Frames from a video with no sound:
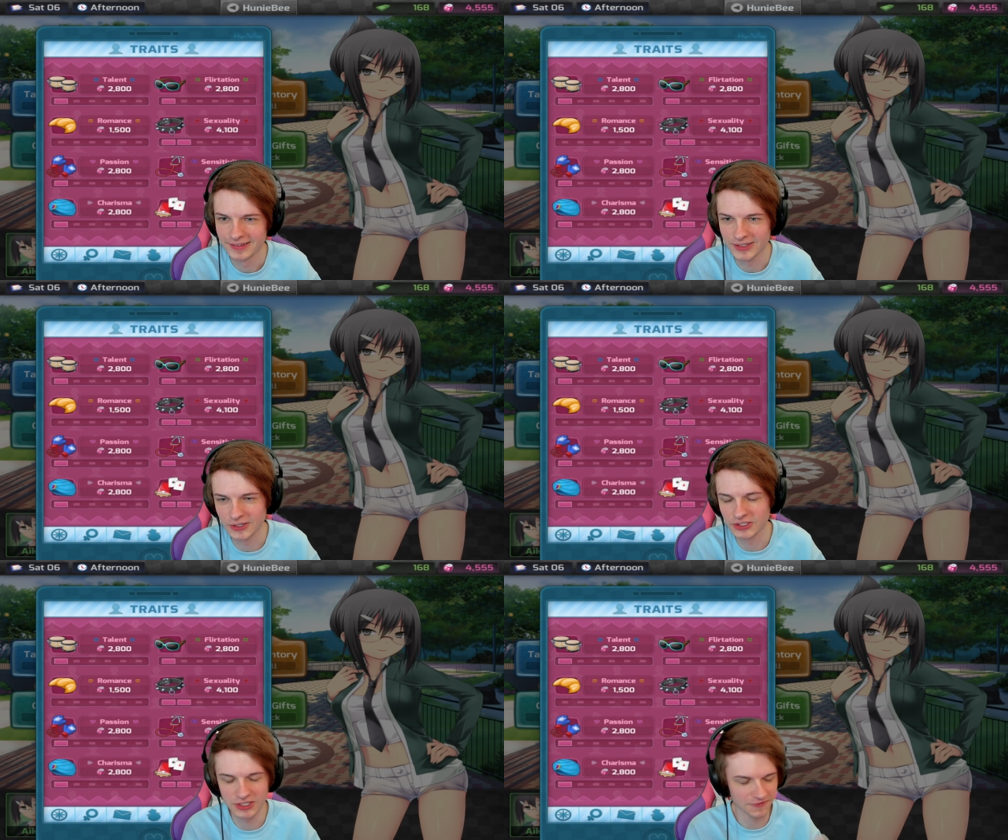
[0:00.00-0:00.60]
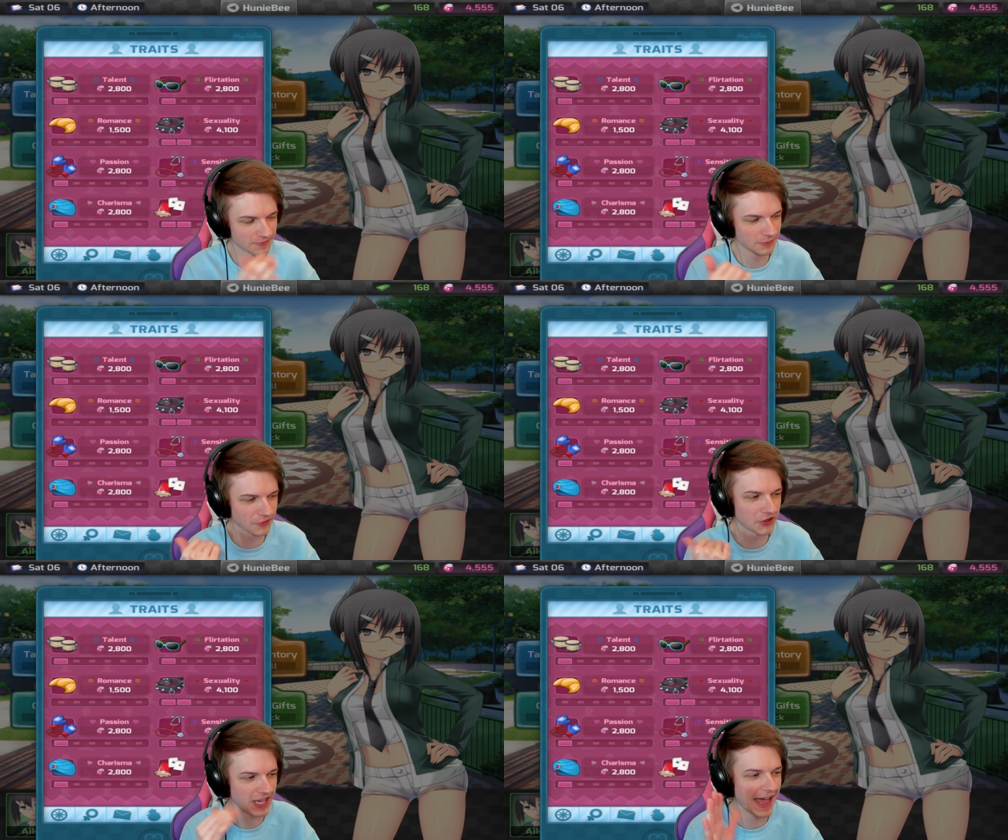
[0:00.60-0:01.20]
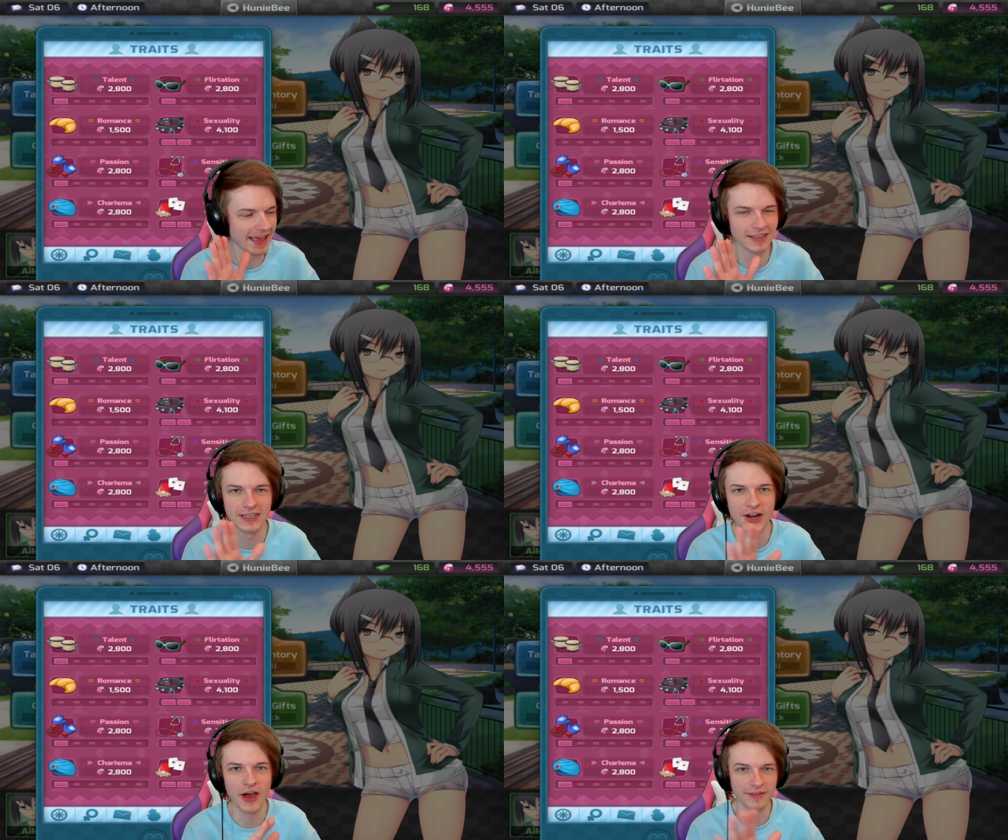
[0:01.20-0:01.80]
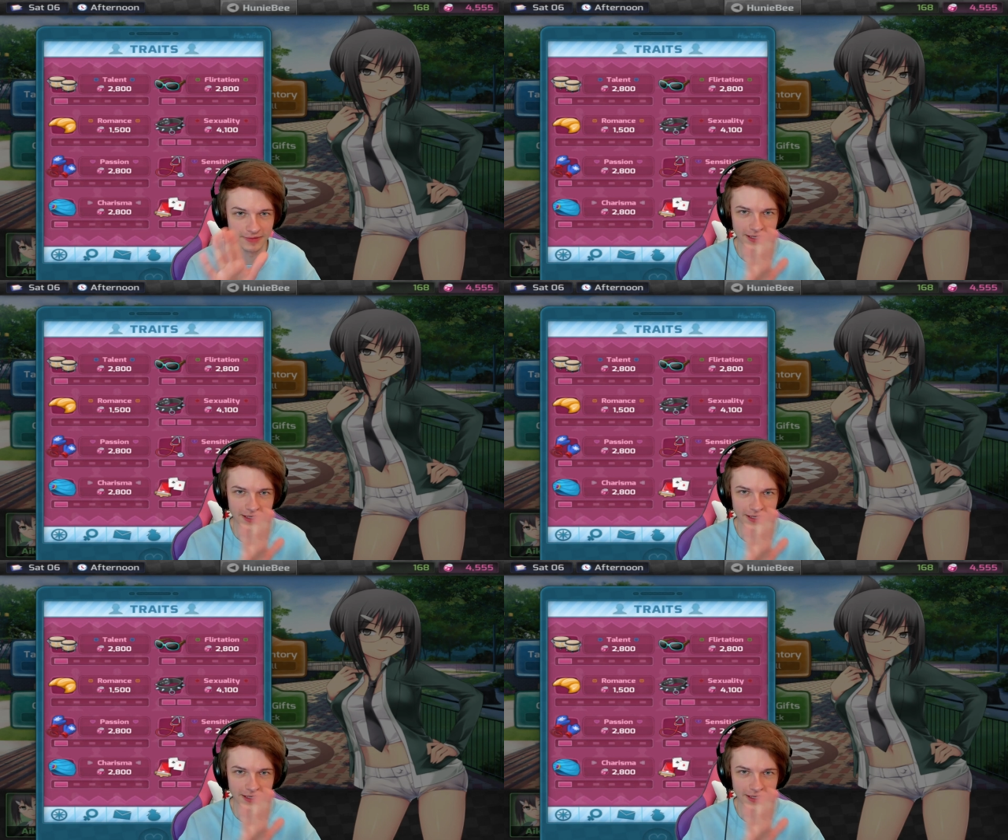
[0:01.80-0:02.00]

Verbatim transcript: Don't just forget, you know, I